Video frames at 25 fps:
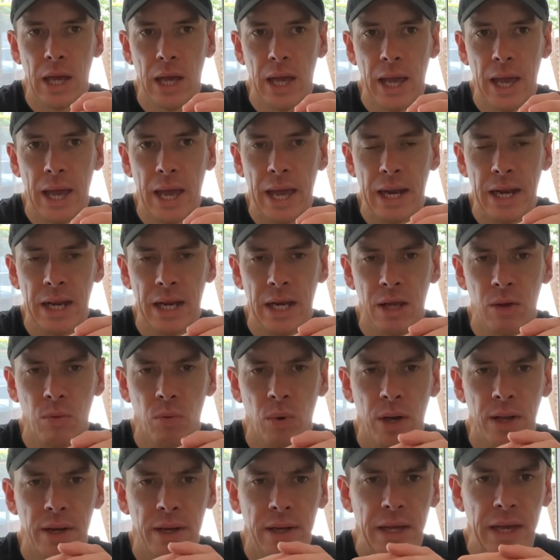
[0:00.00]
And
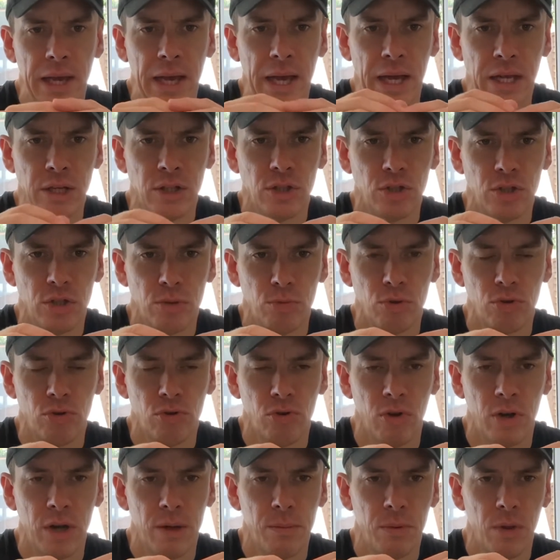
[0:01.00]
anyone that hasn't
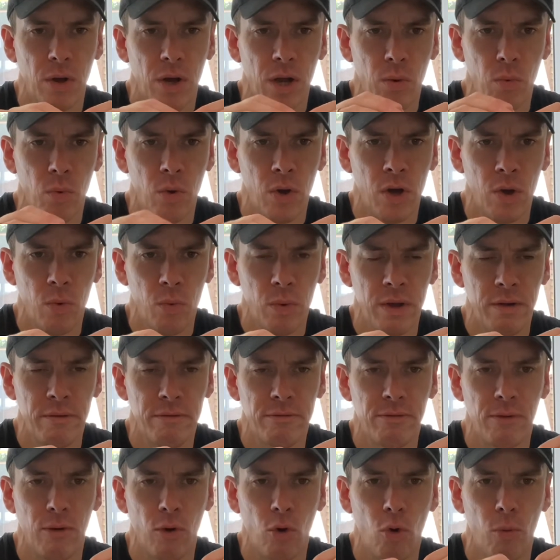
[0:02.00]
subscribed that I work
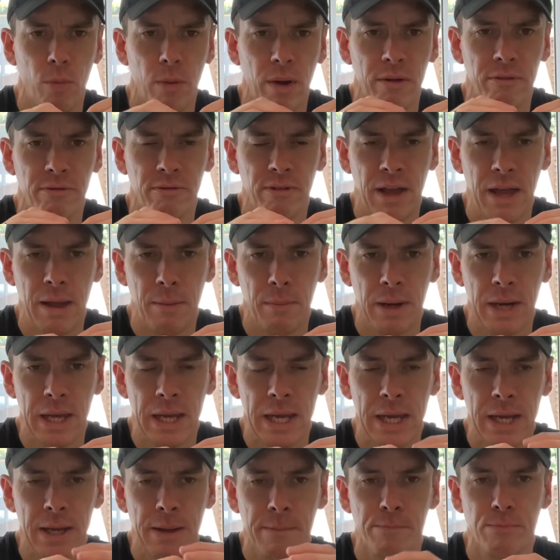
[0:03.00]
with or my
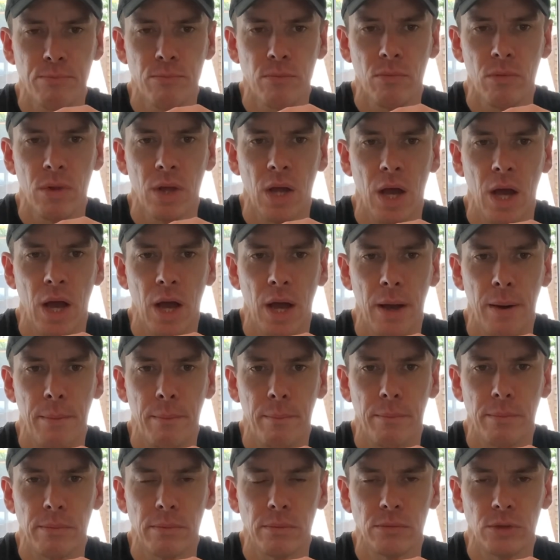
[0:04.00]
family,
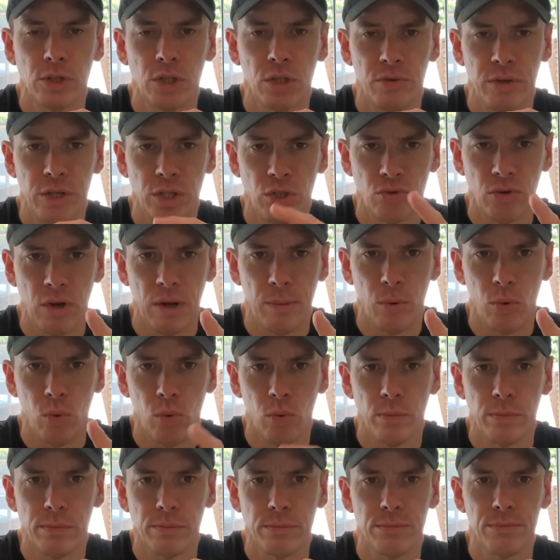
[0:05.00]
you're in trouble.
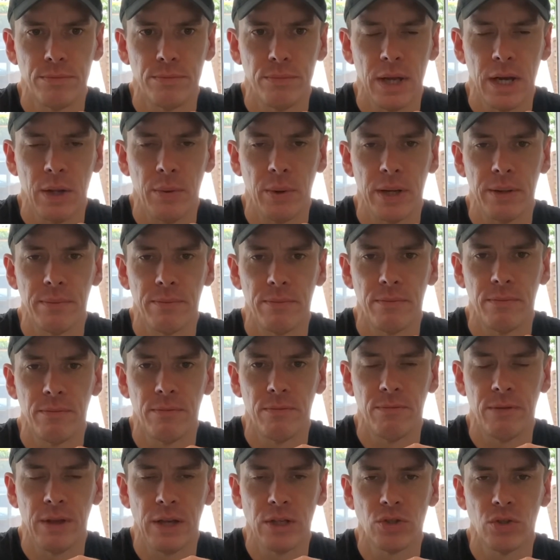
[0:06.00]
Anyway,
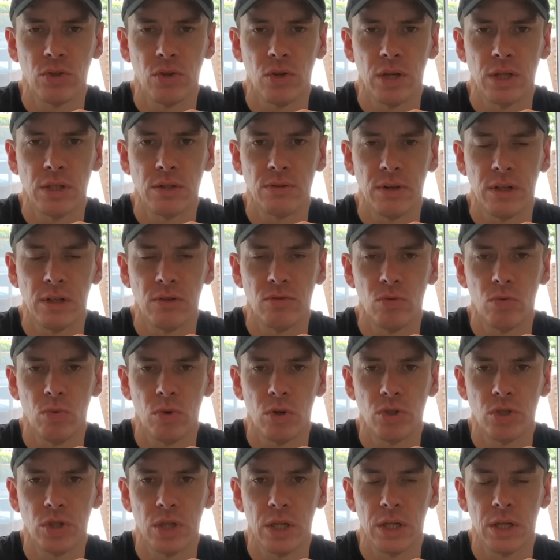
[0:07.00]
thanks guys, thanks for
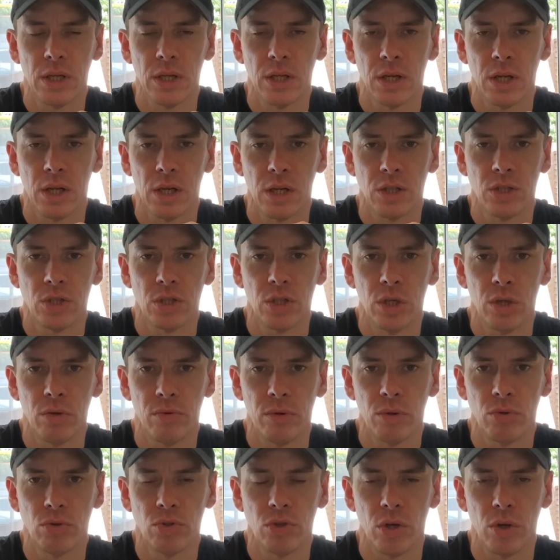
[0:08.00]
watching, and I'll see you
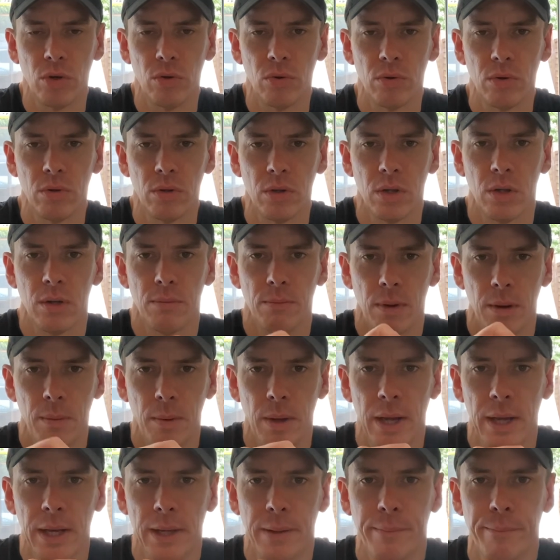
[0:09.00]
real soon. Bye
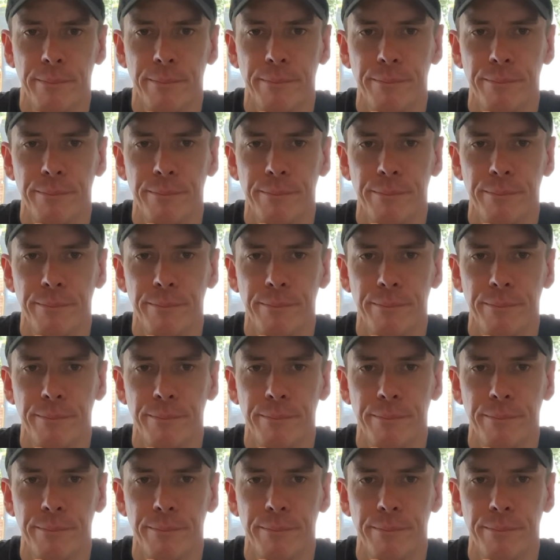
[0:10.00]
bye.